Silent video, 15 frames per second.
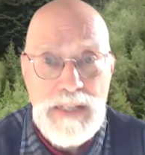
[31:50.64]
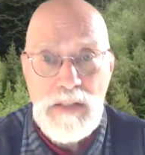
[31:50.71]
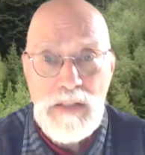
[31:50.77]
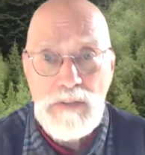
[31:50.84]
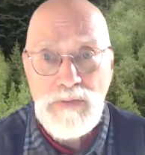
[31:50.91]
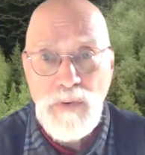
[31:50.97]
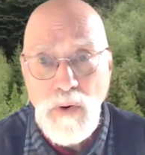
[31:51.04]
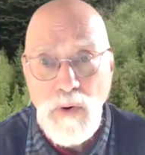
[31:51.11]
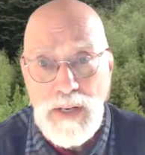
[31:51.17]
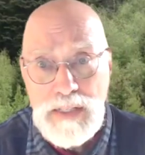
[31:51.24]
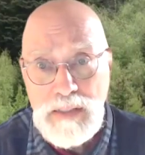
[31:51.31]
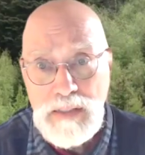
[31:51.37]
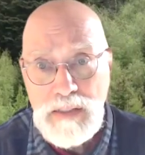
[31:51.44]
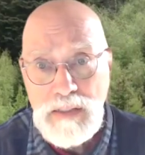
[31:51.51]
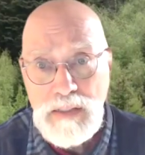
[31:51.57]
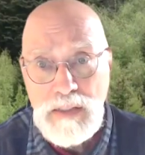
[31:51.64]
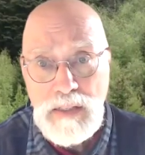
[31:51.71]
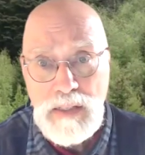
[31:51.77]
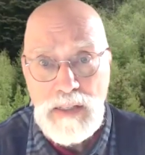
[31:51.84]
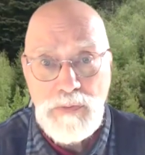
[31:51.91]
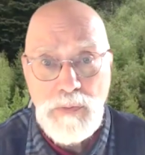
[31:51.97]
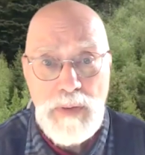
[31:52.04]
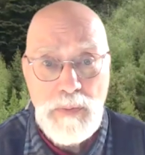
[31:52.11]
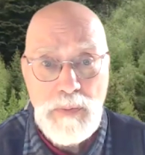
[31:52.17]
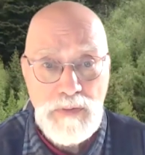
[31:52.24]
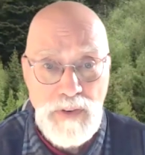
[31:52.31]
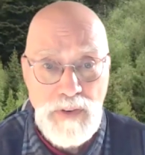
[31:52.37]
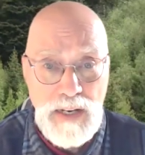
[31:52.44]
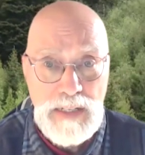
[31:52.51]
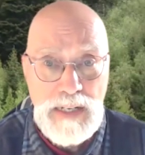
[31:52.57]
we can avoid if we
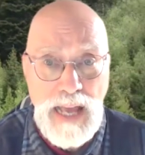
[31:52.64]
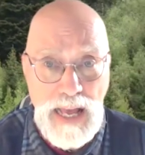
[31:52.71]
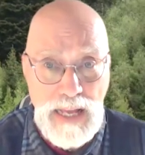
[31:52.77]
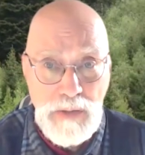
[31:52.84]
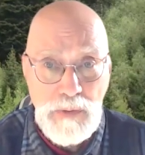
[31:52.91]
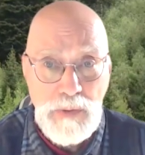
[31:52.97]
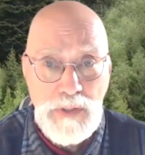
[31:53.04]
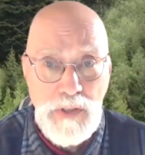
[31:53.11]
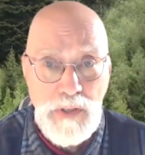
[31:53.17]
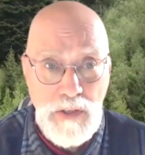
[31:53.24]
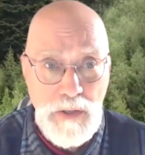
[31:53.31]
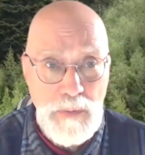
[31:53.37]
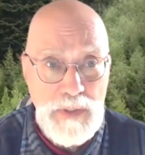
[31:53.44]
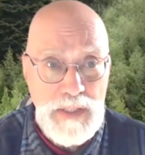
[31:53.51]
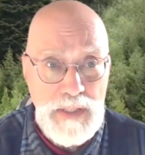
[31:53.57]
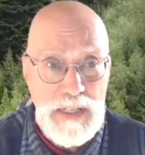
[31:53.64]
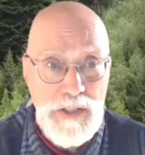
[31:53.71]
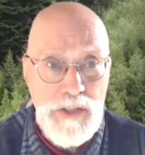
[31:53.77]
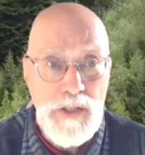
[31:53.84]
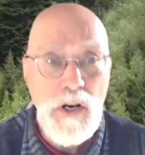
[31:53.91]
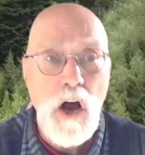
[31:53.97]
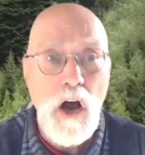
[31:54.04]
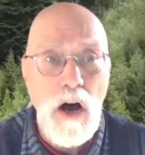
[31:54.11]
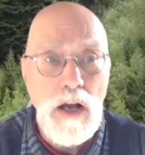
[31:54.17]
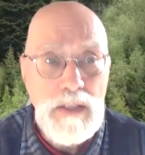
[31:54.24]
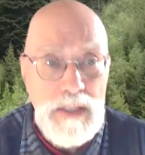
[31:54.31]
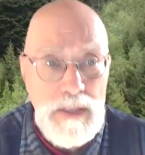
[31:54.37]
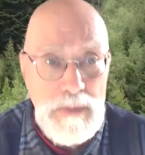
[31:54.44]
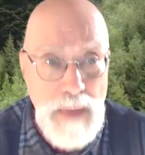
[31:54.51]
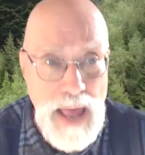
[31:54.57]
provide adequate documentation
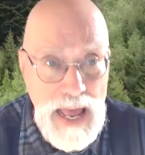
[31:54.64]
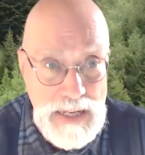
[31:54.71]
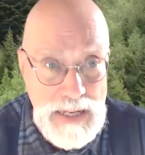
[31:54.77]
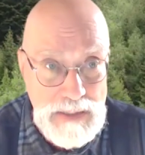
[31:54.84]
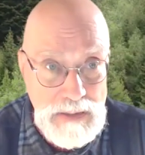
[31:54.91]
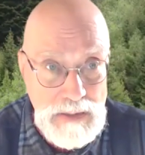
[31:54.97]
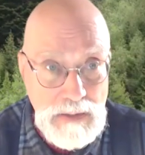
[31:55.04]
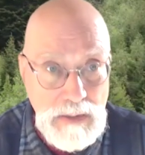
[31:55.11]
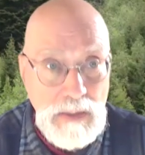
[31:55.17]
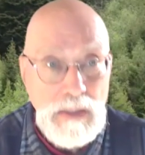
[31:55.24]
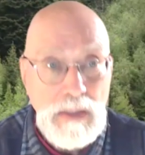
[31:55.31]
on demand.